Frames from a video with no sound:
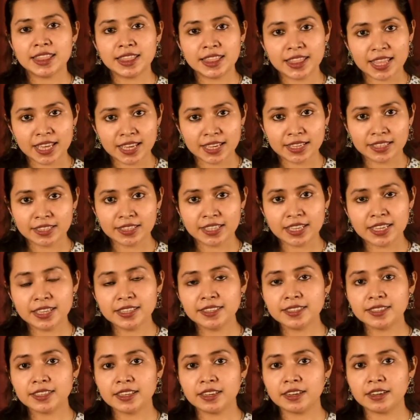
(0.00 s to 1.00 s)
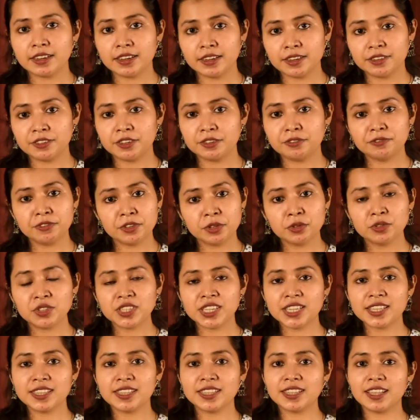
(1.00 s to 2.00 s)
They, these uh,
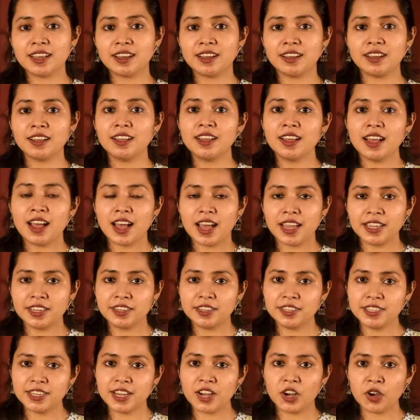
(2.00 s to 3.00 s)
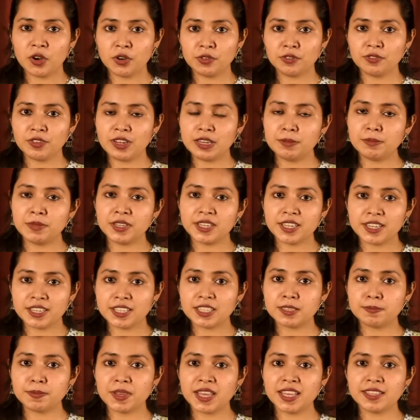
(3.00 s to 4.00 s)
refuted the idea of limited
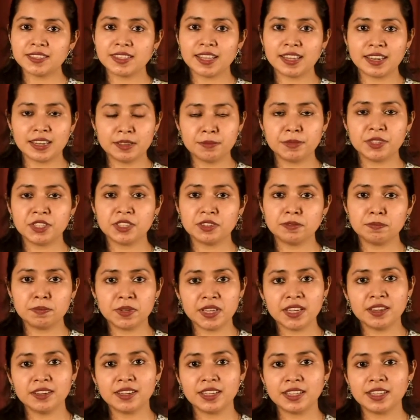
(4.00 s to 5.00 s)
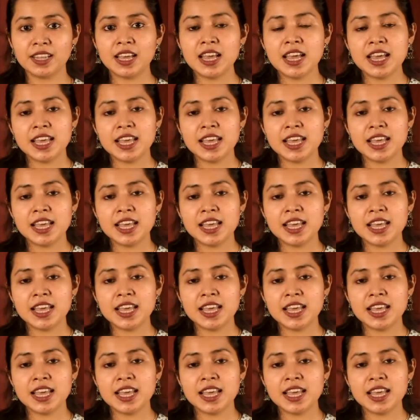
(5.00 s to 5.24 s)
space and limited period.